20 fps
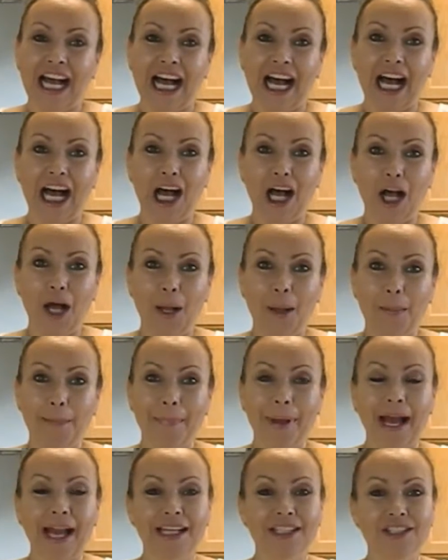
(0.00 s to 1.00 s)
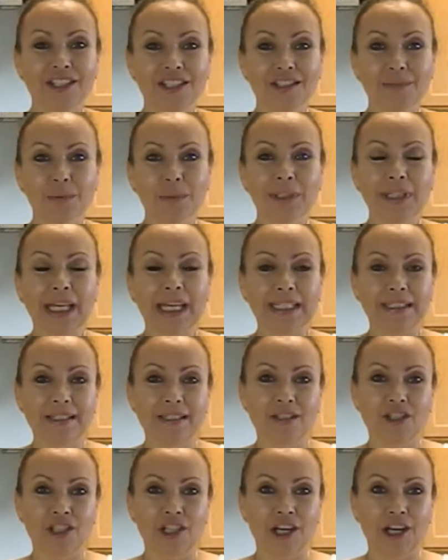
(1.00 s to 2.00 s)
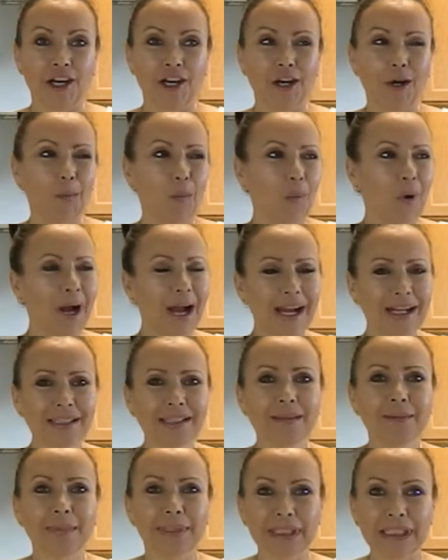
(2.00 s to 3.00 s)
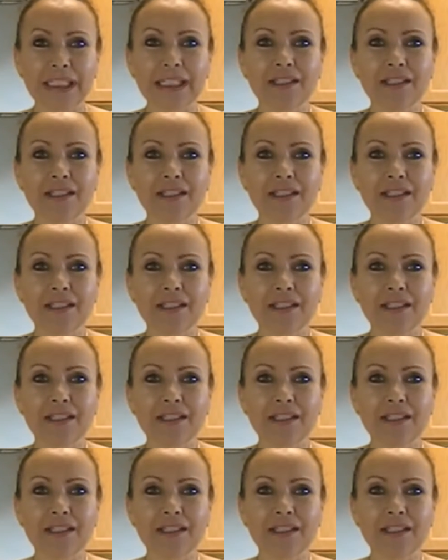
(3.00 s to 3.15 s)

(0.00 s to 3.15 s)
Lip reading: I just would like to share approximately,